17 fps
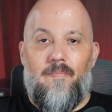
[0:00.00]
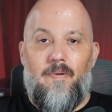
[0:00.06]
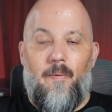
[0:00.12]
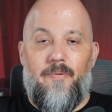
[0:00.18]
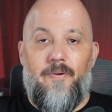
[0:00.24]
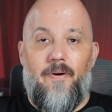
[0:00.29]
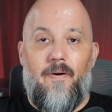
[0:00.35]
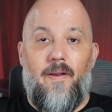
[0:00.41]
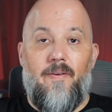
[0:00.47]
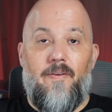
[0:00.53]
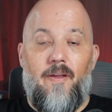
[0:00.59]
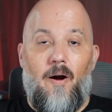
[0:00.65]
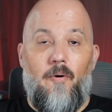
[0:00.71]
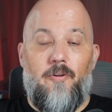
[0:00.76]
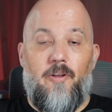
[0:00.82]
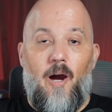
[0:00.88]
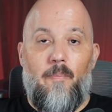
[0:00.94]
I'm sure Intel
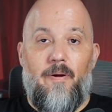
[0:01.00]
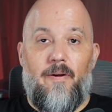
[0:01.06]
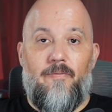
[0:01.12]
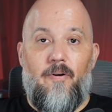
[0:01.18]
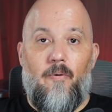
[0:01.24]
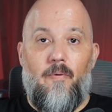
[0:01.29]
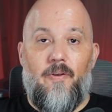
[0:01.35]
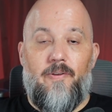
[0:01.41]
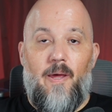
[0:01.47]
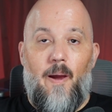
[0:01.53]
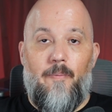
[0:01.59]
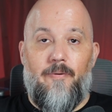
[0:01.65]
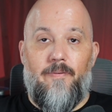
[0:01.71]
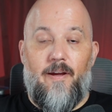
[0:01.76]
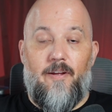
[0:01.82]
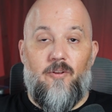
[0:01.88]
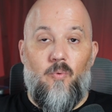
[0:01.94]
was hoping for a
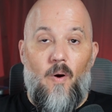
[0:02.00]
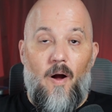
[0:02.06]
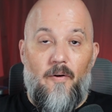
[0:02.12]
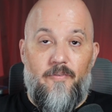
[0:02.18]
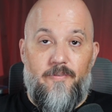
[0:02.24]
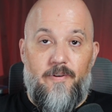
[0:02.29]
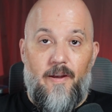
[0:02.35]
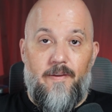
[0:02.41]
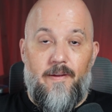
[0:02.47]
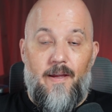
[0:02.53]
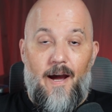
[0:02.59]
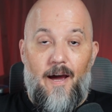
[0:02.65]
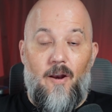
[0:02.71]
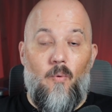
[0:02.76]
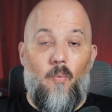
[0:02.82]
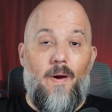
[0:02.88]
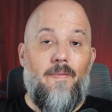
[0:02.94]
reception like 12th gen
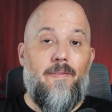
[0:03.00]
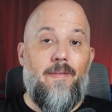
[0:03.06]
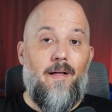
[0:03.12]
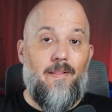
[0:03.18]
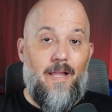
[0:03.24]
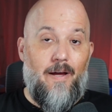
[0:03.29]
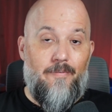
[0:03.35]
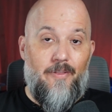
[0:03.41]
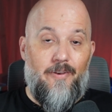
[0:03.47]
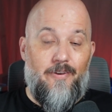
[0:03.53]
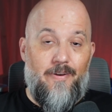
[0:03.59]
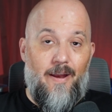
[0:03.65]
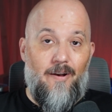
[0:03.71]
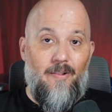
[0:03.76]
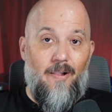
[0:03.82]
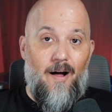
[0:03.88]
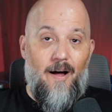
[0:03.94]
got when the 11th gen
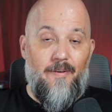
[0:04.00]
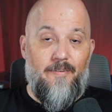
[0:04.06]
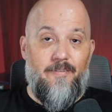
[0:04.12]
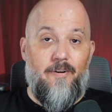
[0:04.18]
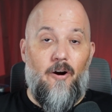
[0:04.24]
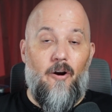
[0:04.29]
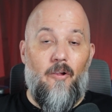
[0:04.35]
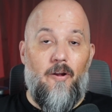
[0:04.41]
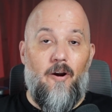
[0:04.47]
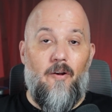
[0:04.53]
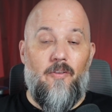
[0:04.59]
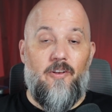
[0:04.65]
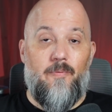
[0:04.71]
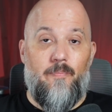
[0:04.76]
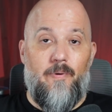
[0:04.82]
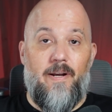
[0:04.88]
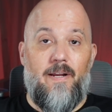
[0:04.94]
launched earlier in the
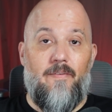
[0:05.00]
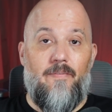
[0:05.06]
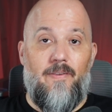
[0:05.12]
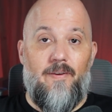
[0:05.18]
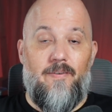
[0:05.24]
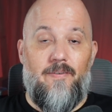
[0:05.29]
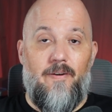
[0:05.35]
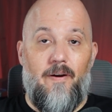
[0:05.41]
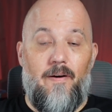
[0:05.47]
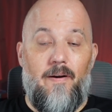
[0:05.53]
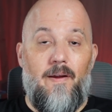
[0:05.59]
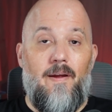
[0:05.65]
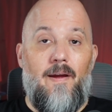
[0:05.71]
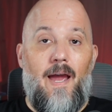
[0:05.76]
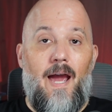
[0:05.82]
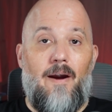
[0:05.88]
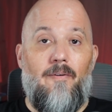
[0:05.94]
spring of this year.
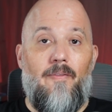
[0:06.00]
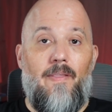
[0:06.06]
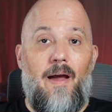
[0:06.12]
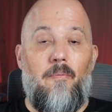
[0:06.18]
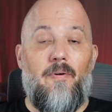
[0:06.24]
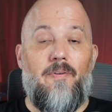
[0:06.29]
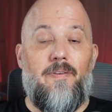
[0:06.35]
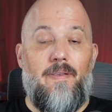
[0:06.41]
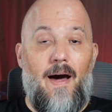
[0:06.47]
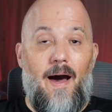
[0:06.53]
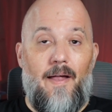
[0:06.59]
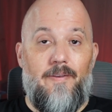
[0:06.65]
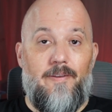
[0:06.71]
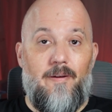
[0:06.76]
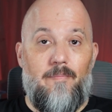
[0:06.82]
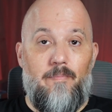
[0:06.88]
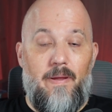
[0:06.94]
However, that was not
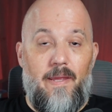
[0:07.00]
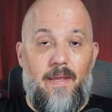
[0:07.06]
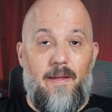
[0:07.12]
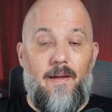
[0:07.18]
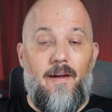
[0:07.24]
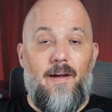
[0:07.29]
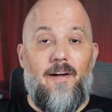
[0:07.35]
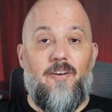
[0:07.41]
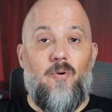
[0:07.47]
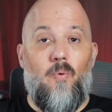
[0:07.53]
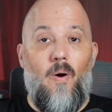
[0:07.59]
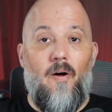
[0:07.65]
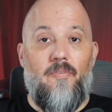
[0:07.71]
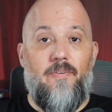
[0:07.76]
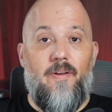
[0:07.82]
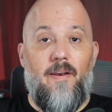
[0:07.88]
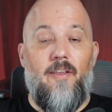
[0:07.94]
to be.
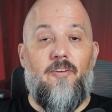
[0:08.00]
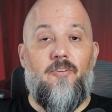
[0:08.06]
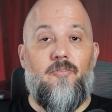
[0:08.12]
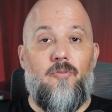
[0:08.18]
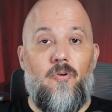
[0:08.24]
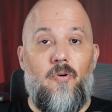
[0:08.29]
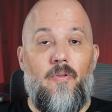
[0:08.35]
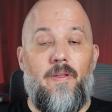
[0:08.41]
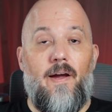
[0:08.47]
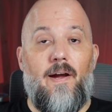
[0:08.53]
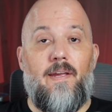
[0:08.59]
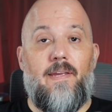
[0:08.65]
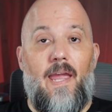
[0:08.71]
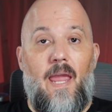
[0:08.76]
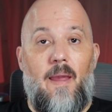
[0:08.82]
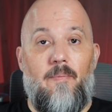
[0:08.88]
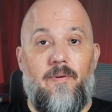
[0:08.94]
12th gen is truly a
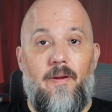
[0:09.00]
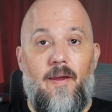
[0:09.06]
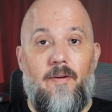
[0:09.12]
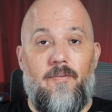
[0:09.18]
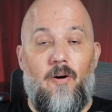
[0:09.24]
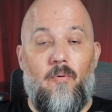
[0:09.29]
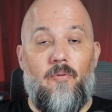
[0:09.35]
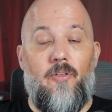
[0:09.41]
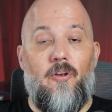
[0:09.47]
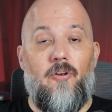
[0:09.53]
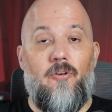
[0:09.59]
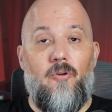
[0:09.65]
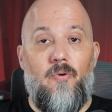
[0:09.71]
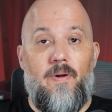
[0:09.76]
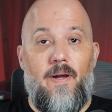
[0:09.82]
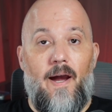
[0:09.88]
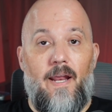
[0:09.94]
game changer with a
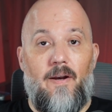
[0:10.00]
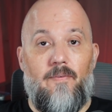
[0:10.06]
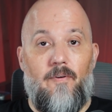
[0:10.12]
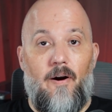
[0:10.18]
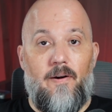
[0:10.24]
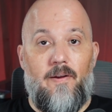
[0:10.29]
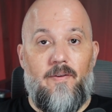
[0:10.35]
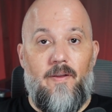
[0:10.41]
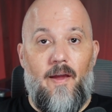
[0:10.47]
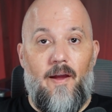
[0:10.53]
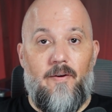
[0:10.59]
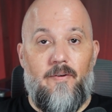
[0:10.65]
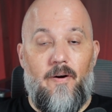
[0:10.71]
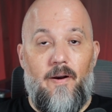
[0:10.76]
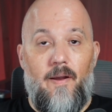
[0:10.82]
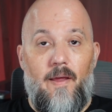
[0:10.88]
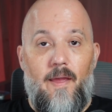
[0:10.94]
new kind of
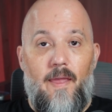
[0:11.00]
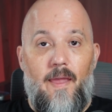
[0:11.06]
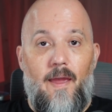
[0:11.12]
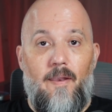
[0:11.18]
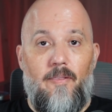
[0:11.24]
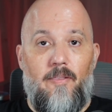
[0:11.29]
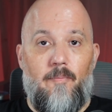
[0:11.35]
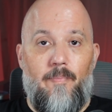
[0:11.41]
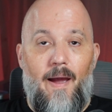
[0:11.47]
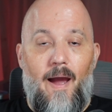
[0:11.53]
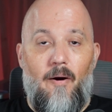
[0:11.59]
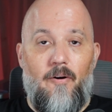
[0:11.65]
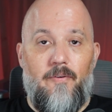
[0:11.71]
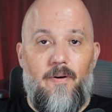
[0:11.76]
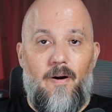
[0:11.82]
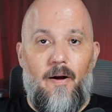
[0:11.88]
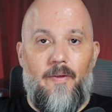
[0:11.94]
architecture, and the power
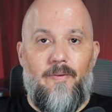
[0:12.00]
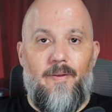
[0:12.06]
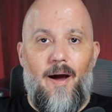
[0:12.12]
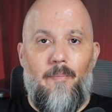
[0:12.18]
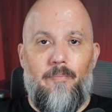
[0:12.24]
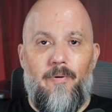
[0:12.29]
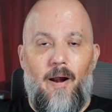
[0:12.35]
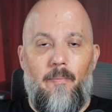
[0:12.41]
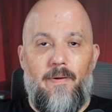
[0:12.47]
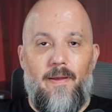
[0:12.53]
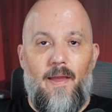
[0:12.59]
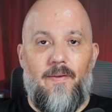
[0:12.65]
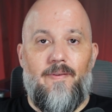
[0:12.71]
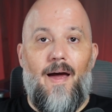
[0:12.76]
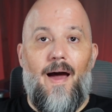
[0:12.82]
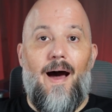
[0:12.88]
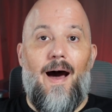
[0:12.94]
draw is not probably
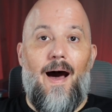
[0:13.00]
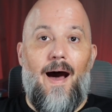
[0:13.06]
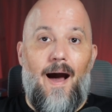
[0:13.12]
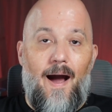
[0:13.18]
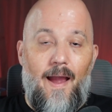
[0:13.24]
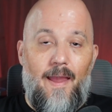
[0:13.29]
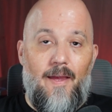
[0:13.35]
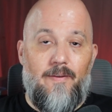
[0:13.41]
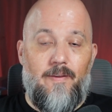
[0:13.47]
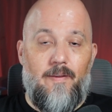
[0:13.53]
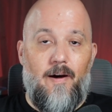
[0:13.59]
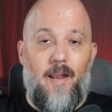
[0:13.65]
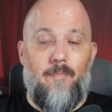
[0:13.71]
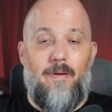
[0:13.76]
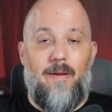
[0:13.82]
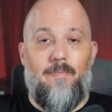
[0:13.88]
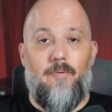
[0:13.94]
as high as a lot
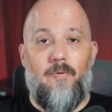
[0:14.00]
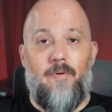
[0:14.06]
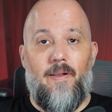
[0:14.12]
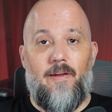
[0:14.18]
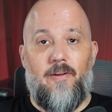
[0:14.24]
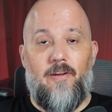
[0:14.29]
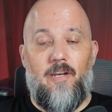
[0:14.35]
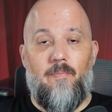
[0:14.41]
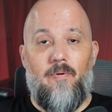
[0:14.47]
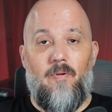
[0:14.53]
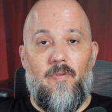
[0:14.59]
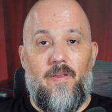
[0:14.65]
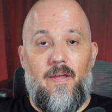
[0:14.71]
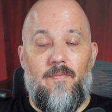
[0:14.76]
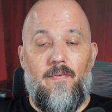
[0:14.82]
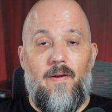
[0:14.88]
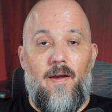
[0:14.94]
of people would like you to
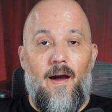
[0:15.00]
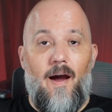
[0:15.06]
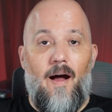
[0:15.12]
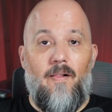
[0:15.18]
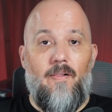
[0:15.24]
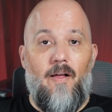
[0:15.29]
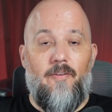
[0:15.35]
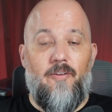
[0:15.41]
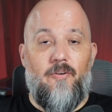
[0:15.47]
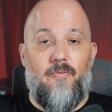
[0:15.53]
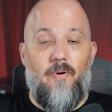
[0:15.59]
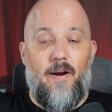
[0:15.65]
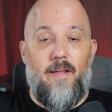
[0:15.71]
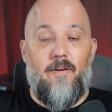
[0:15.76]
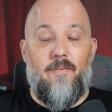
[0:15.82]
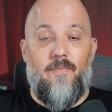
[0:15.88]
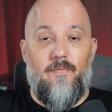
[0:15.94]
believe unless it's
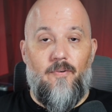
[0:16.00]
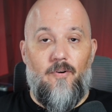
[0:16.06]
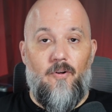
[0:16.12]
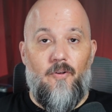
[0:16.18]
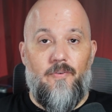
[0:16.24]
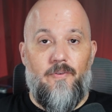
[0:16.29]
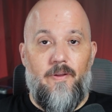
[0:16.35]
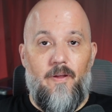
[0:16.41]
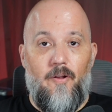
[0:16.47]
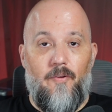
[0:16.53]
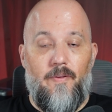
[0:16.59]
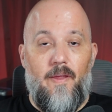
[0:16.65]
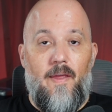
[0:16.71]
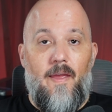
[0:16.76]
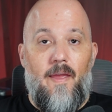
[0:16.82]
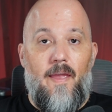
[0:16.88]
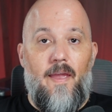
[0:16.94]
running full tilt.
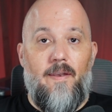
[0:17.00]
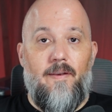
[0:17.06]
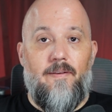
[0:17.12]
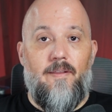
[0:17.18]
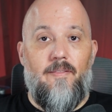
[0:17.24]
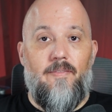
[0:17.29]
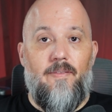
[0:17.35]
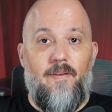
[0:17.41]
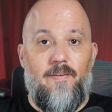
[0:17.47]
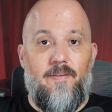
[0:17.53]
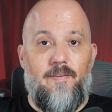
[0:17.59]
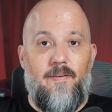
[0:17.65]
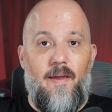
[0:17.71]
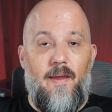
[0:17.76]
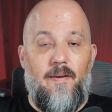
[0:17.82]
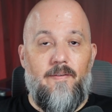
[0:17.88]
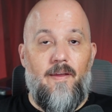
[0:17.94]
And to this
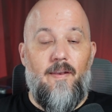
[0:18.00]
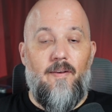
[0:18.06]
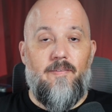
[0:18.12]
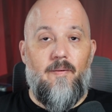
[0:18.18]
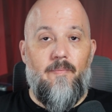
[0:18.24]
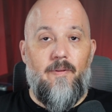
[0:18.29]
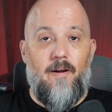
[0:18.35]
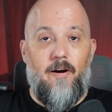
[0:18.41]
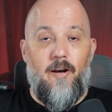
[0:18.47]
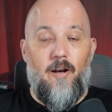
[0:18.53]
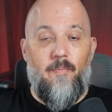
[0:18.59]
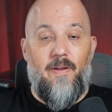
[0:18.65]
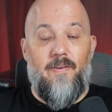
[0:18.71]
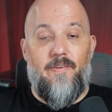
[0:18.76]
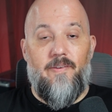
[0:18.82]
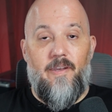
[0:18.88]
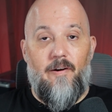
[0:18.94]
stage, it is something a little
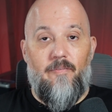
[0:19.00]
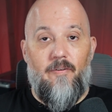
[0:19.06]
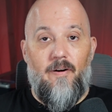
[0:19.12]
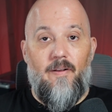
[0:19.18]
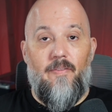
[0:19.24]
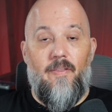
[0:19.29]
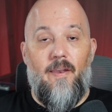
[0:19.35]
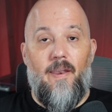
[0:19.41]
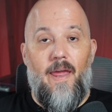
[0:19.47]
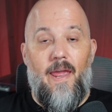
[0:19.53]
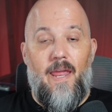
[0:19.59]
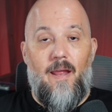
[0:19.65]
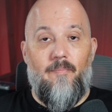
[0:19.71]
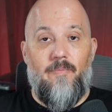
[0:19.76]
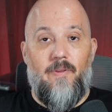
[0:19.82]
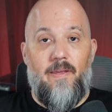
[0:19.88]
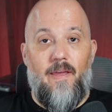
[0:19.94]
bit different that
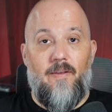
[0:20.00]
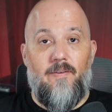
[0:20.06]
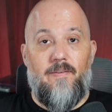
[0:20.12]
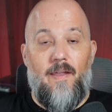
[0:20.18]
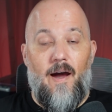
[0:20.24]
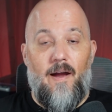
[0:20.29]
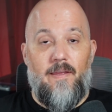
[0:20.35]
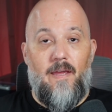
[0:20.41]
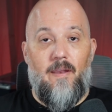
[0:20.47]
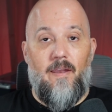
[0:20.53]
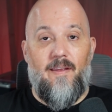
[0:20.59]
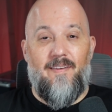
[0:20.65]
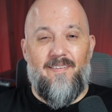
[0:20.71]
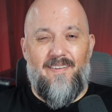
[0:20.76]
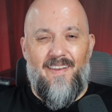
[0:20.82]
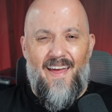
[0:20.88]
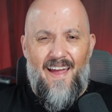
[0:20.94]
AMD has not yet
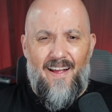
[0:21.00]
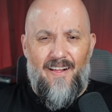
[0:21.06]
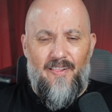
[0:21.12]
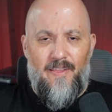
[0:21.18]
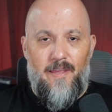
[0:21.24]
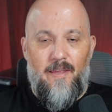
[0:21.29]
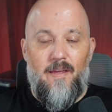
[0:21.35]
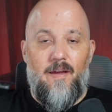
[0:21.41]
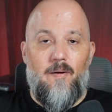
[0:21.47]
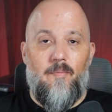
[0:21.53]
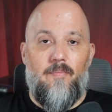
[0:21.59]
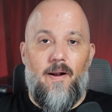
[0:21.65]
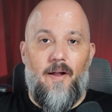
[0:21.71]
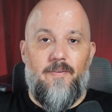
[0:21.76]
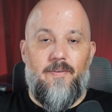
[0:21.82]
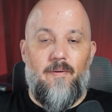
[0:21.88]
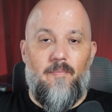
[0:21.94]
exactly
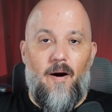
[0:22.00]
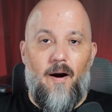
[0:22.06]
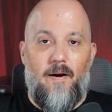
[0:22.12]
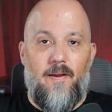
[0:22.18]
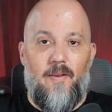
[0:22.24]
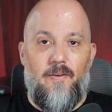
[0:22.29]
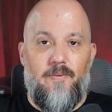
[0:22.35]
brought to market.